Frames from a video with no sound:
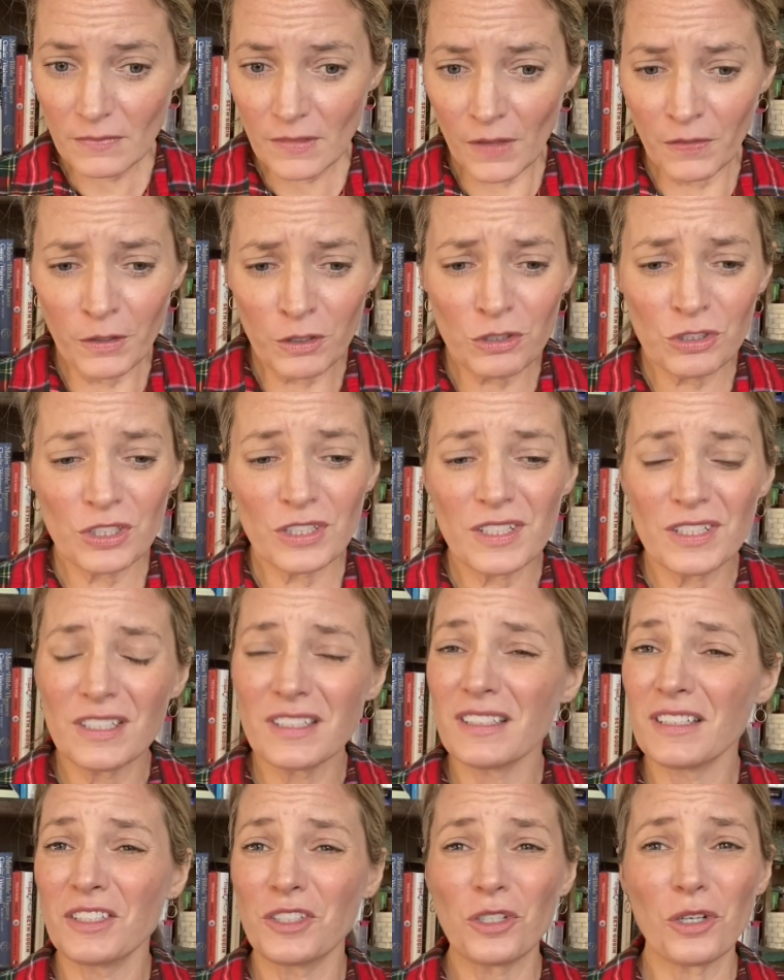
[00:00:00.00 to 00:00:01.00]
There's
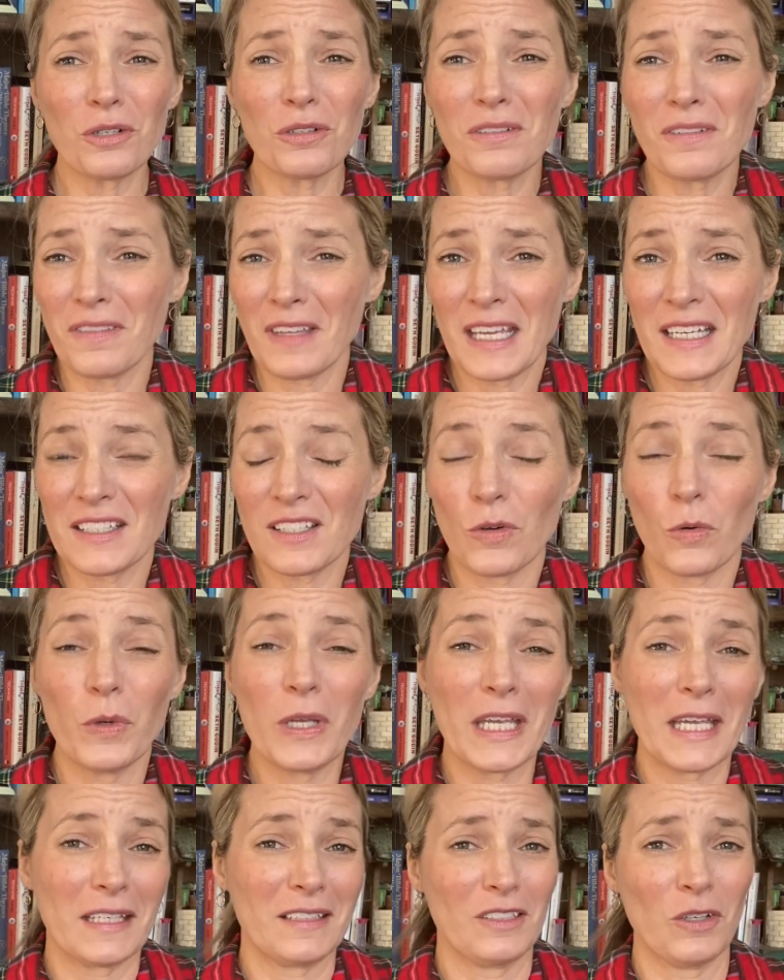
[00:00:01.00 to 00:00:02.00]
just certain things that
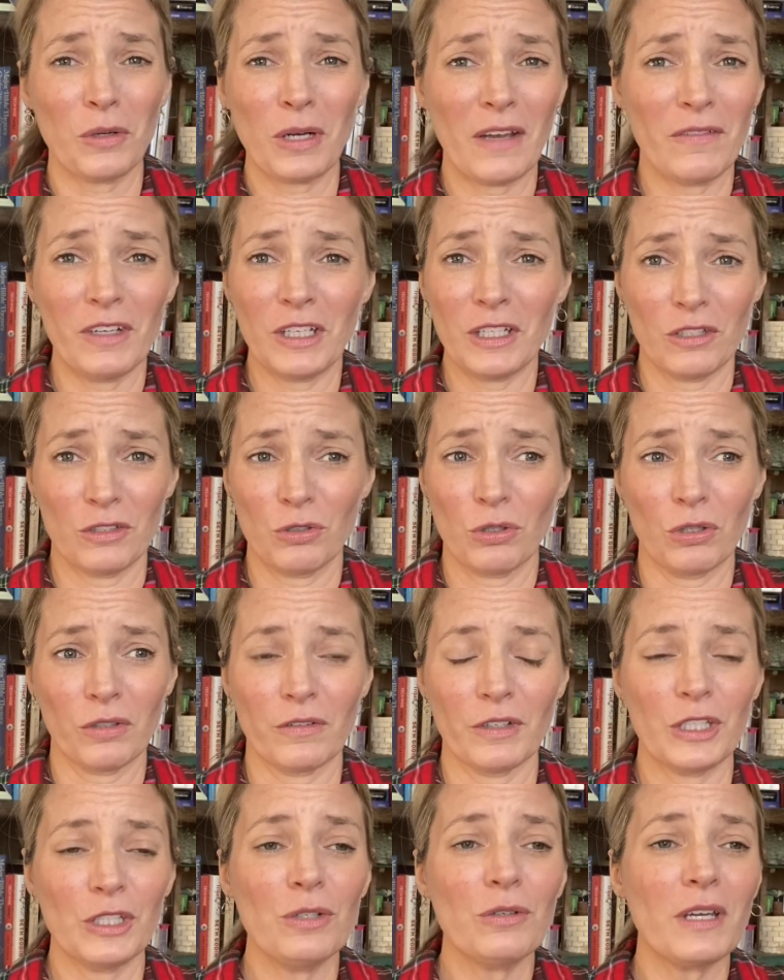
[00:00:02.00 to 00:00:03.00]
we don't have any control over.
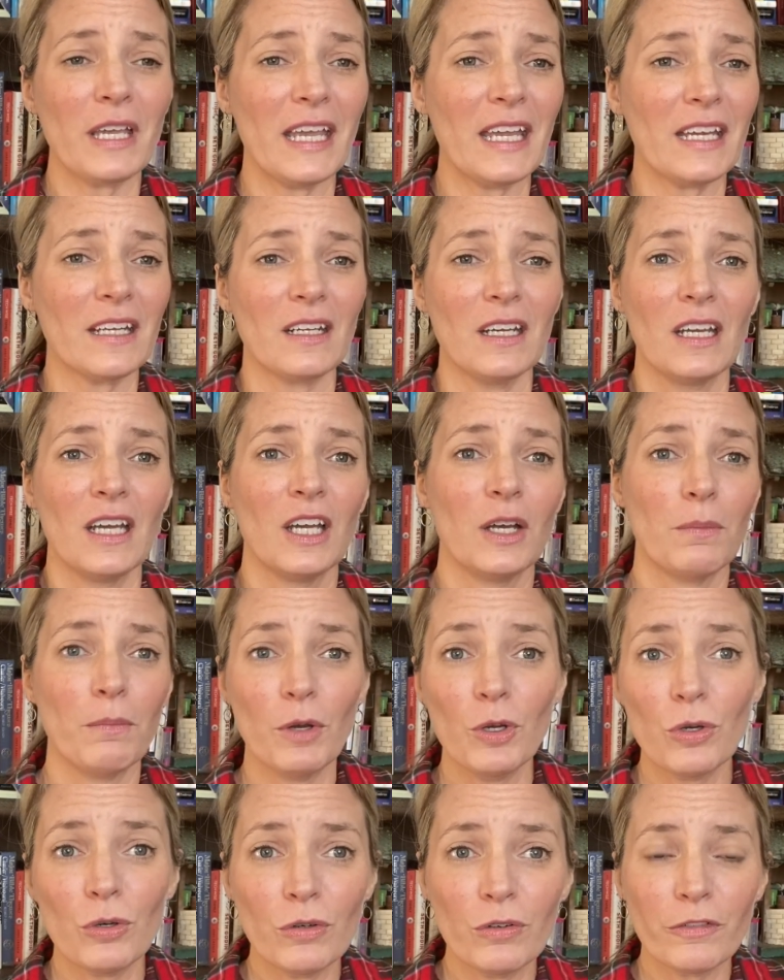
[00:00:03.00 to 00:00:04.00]
You can't
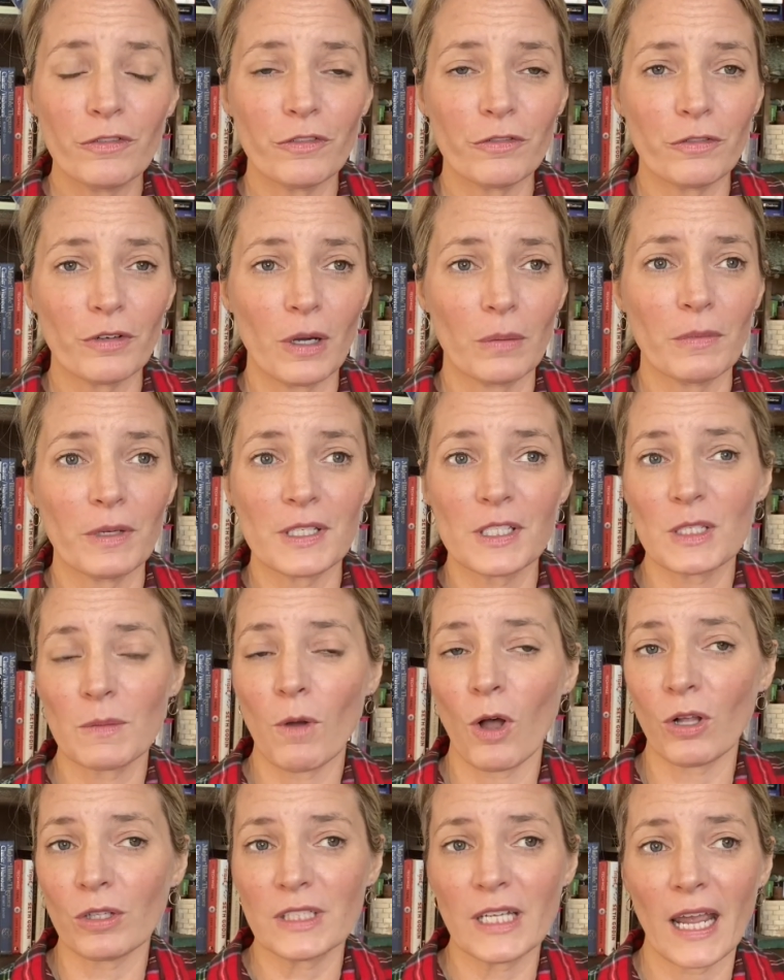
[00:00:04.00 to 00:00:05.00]
move from a
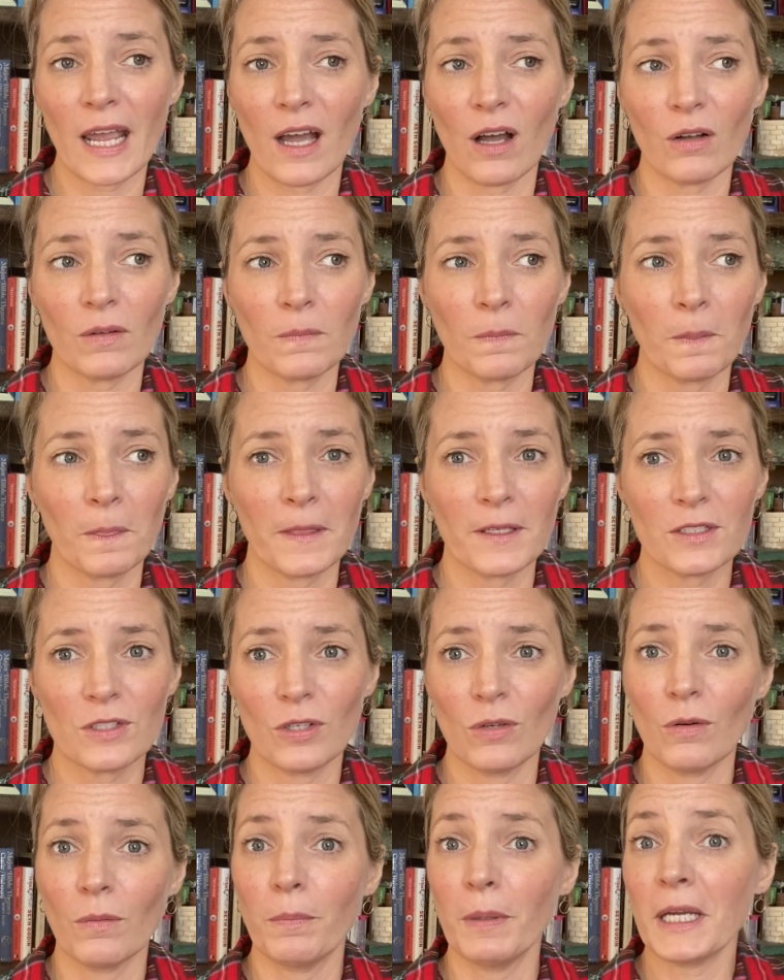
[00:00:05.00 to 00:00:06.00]
small town
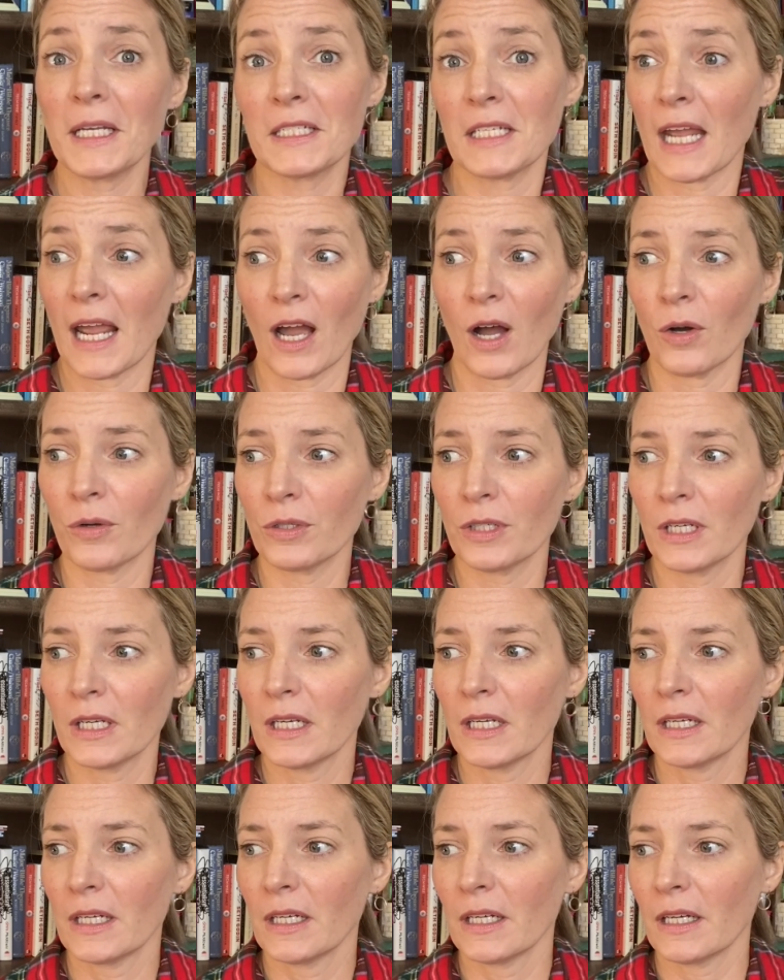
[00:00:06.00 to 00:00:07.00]
to a big town,
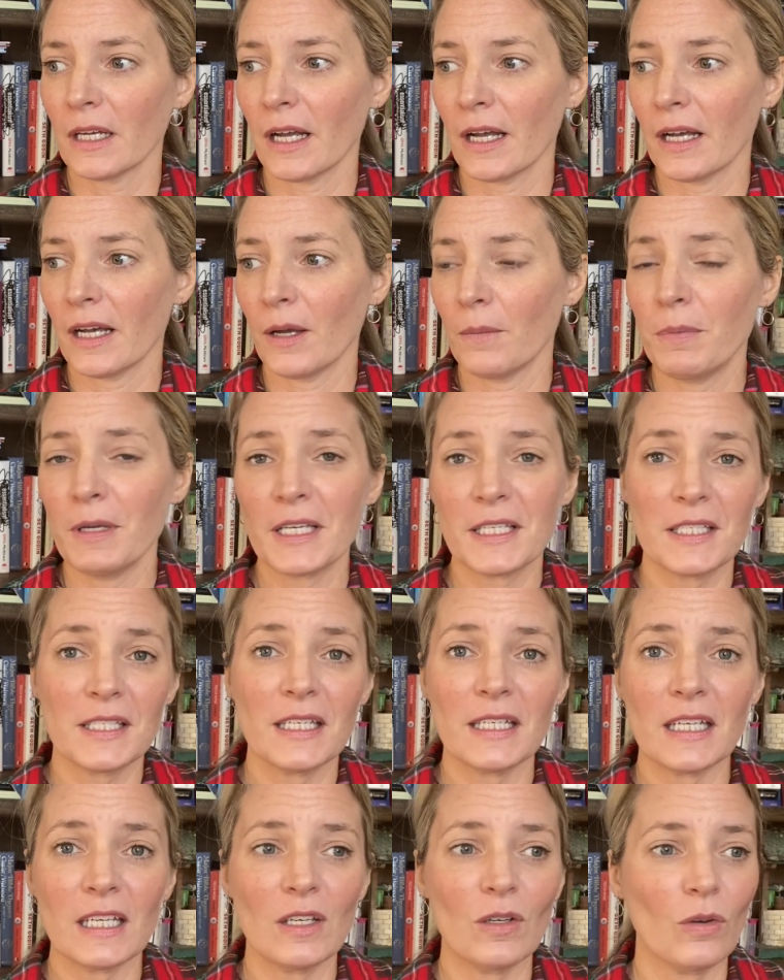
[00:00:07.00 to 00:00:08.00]
a big
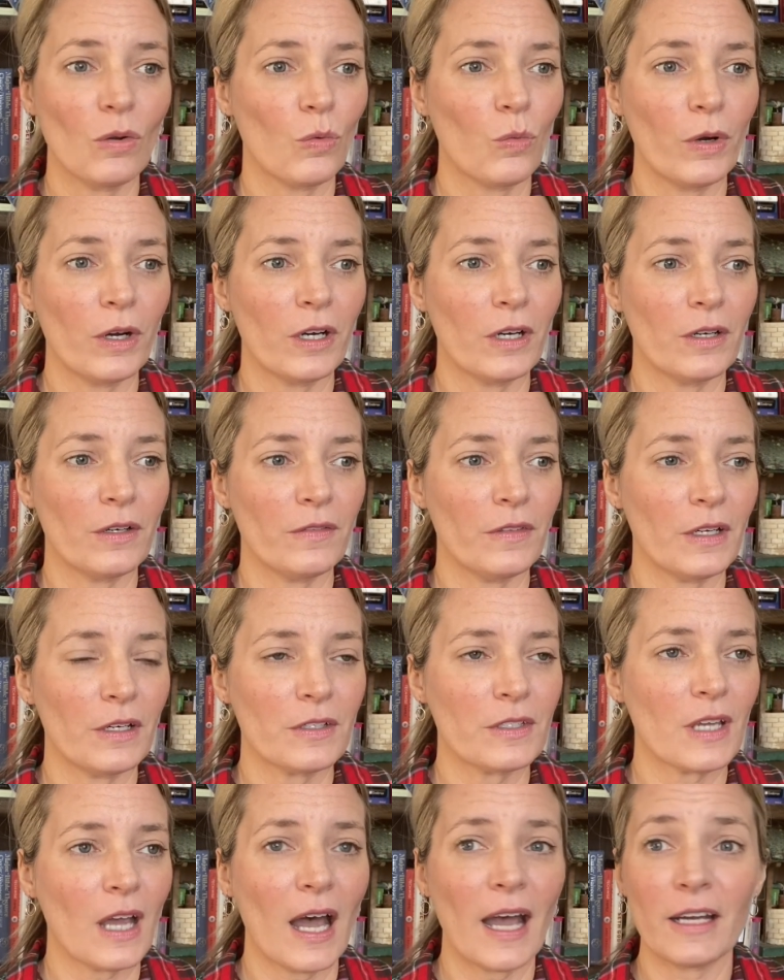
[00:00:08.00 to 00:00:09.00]
city where there's
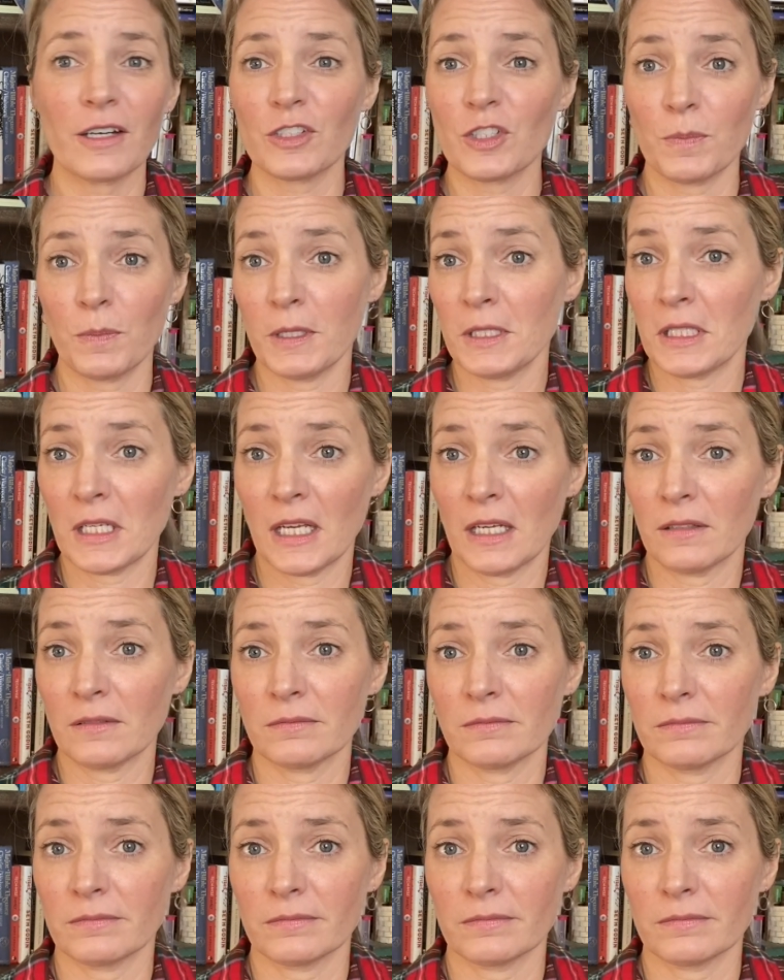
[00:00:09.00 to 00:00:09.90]
a higher spending,